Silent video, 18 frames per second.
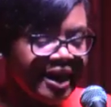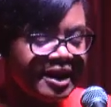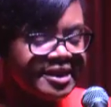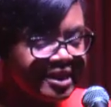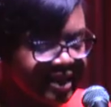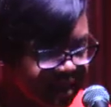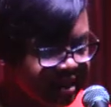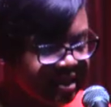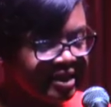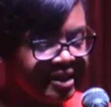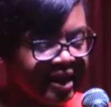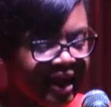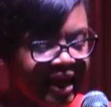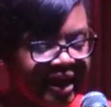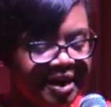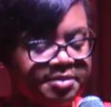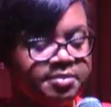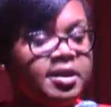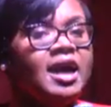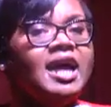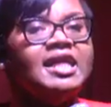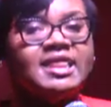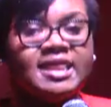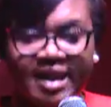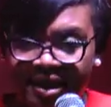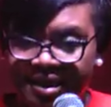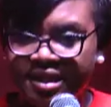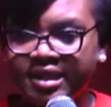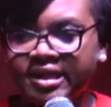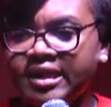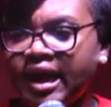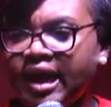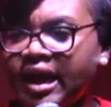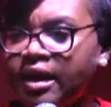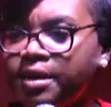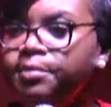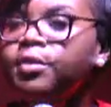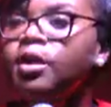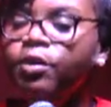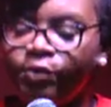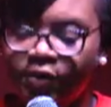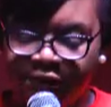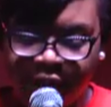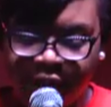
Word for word: This time, this time, we